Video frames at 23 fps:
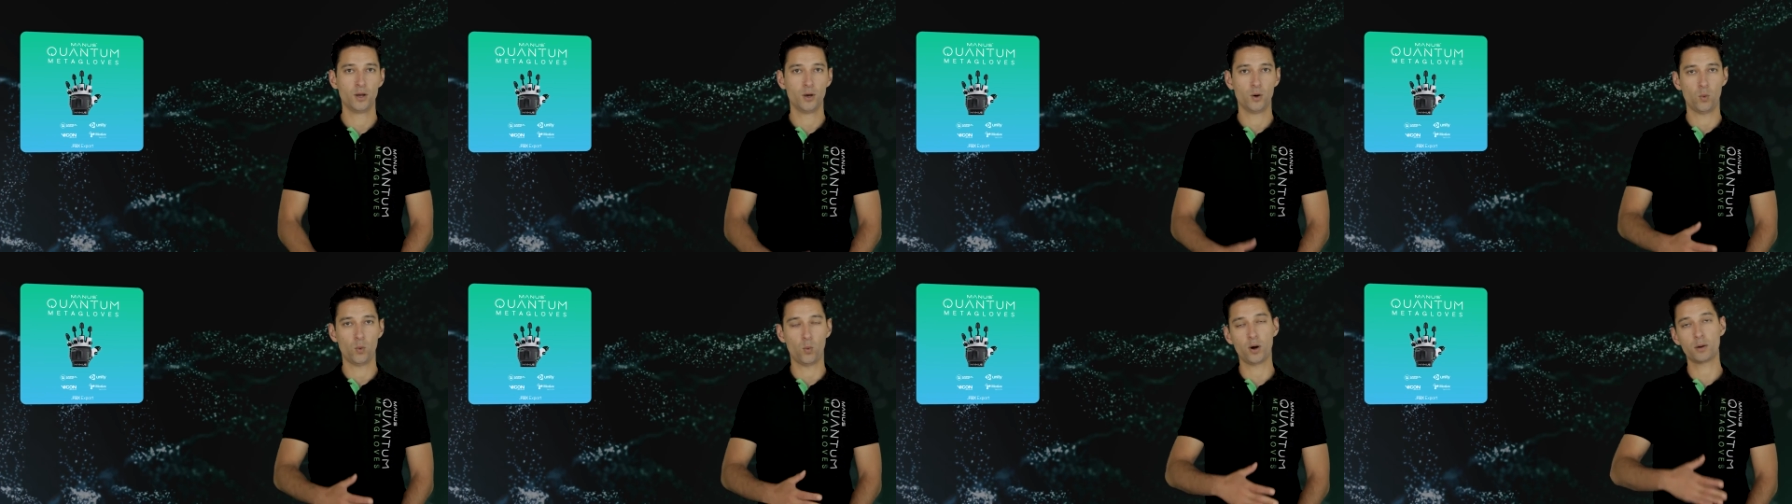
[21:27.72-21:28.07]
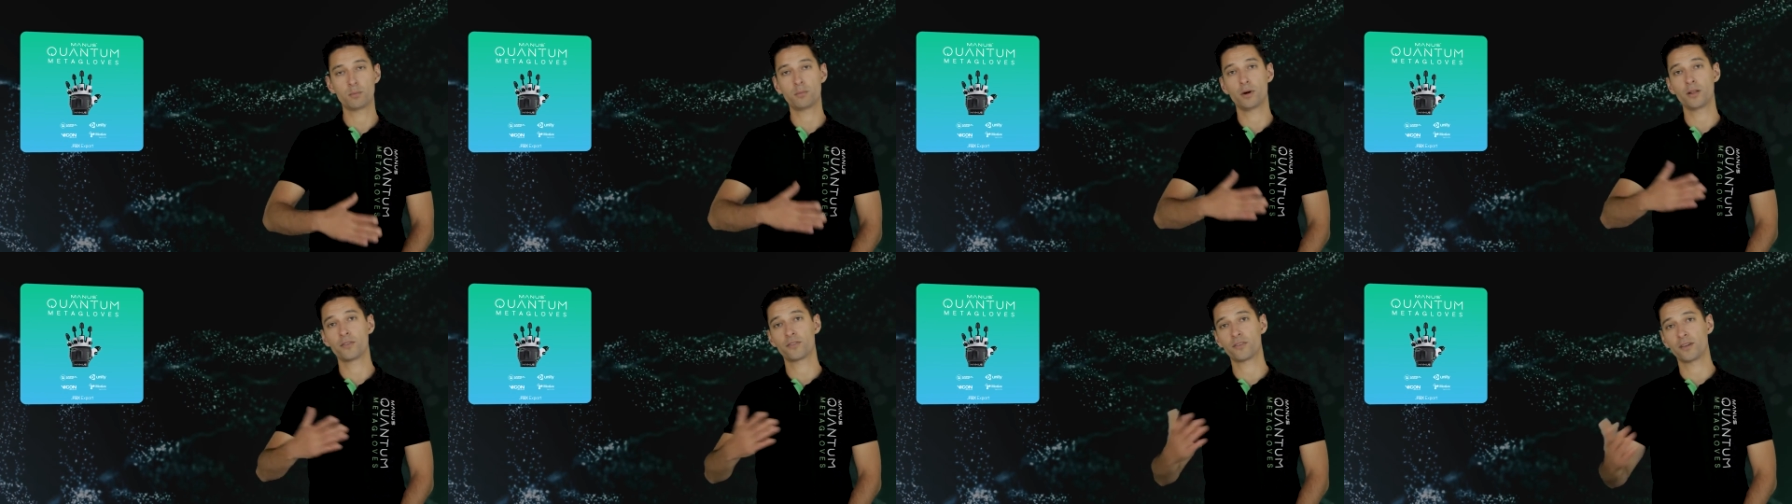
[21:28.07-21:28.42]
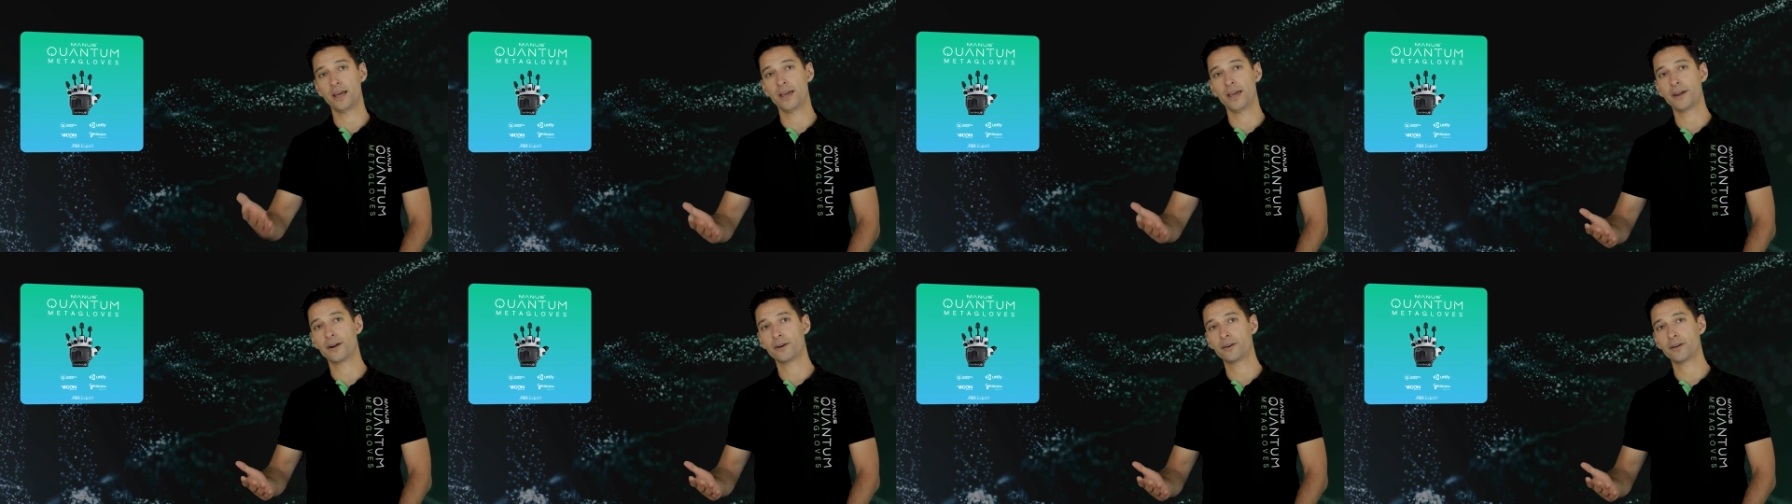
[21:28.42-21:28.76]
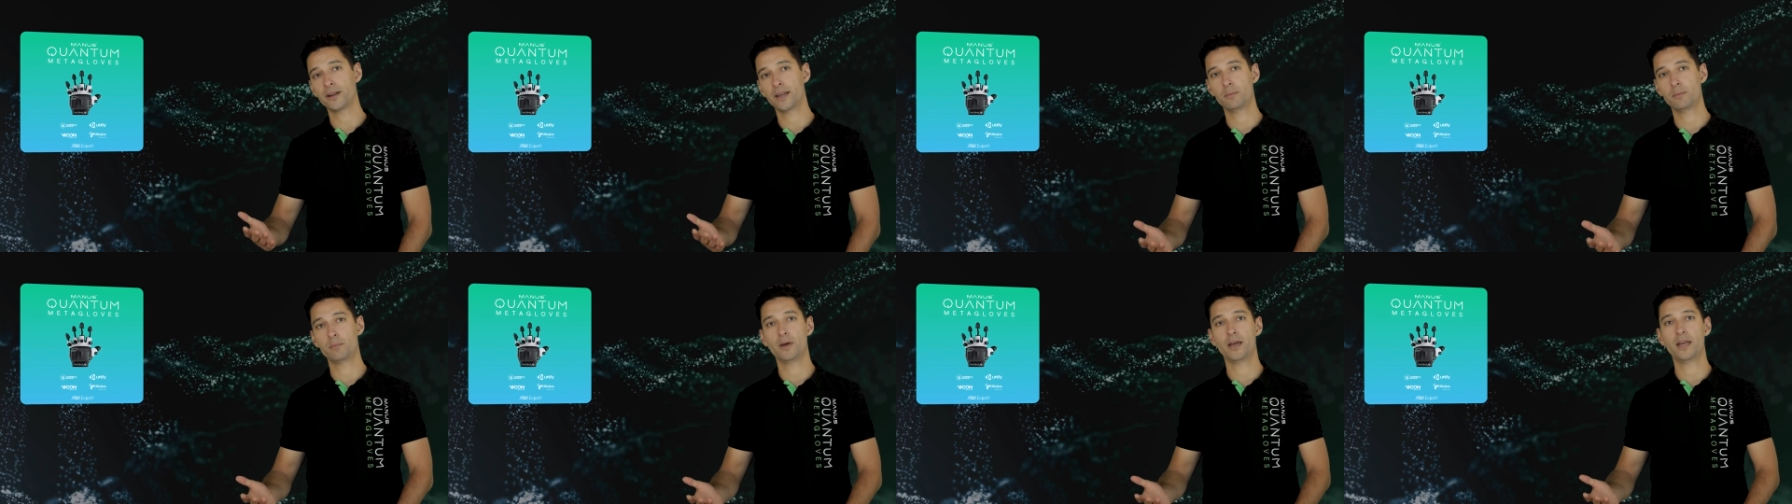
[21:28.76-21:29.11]
1 month later,
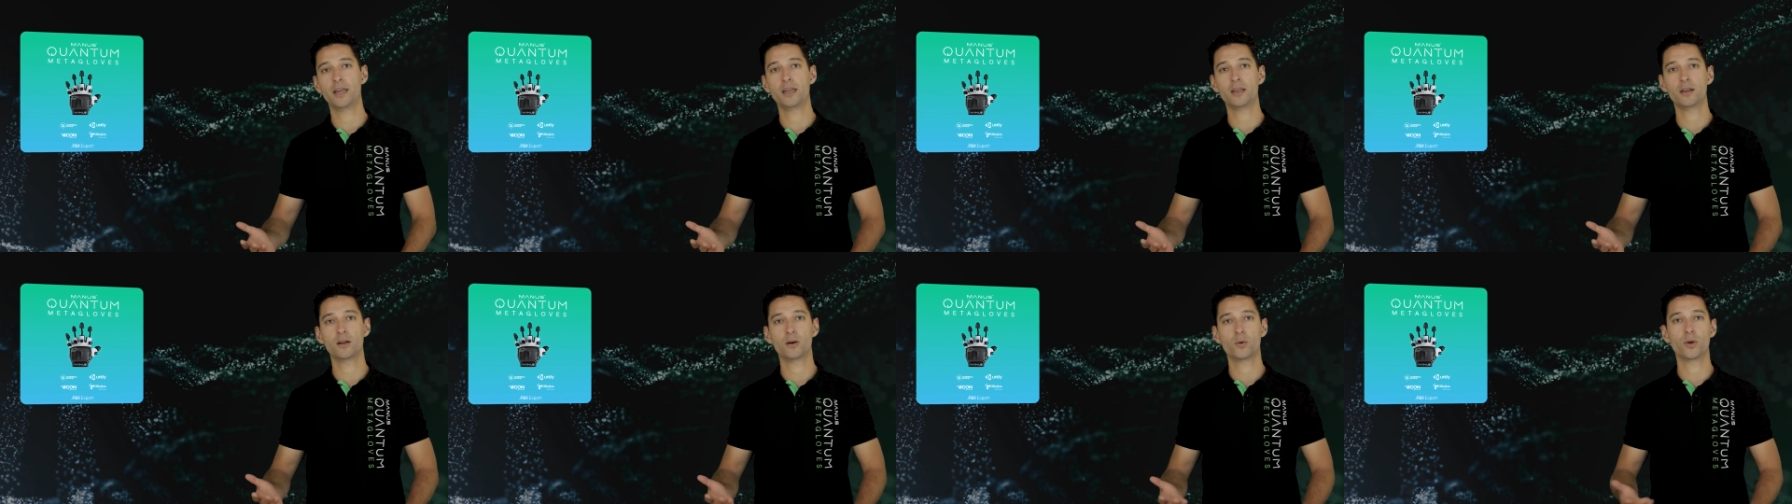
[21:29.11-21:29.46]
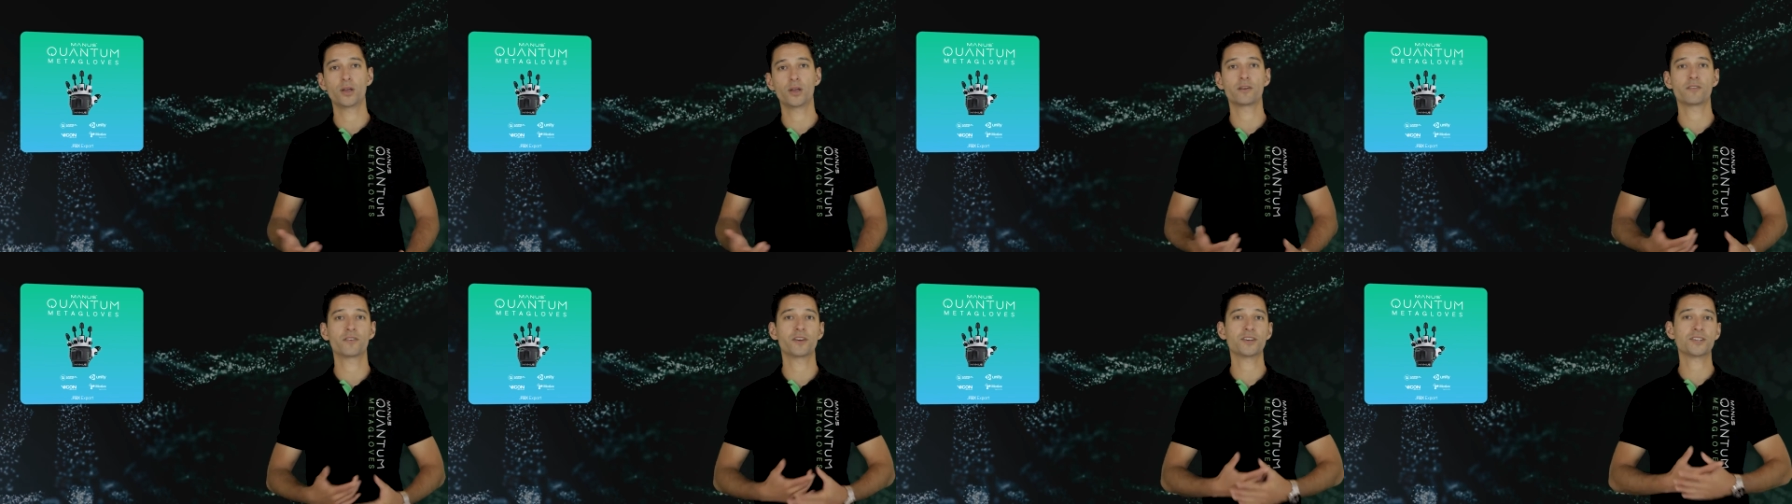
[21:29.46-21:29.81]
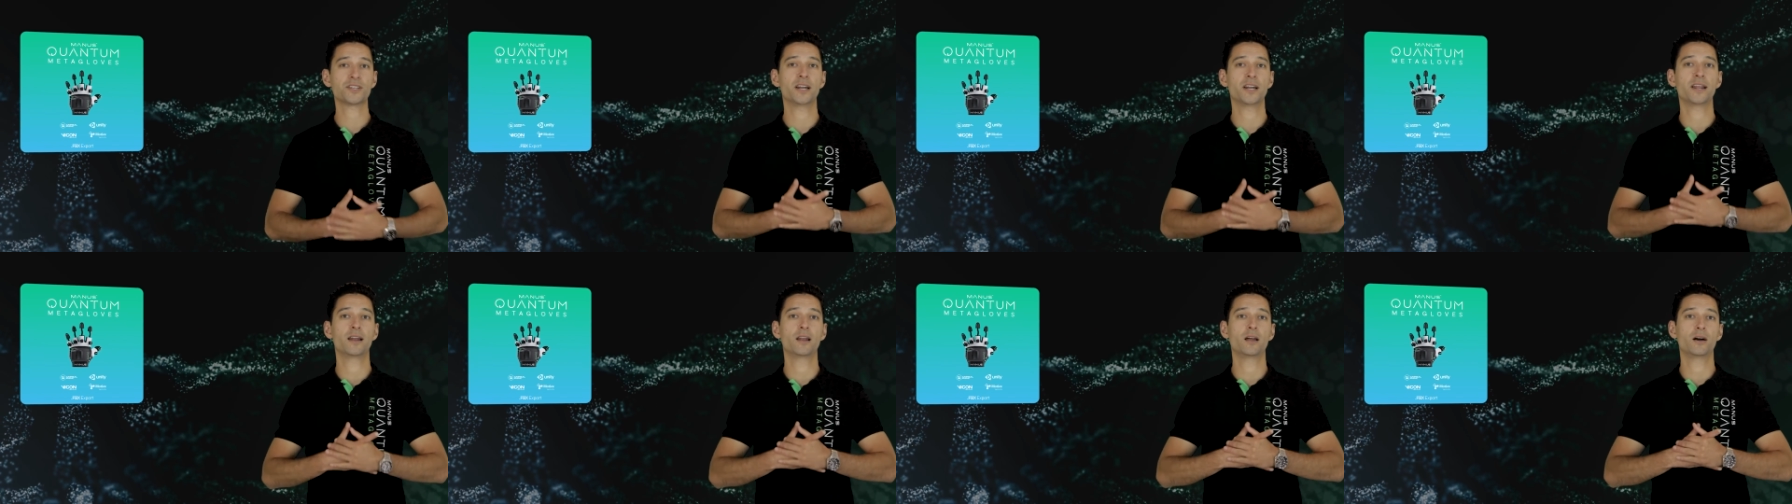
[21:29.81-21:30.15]
in May, we officially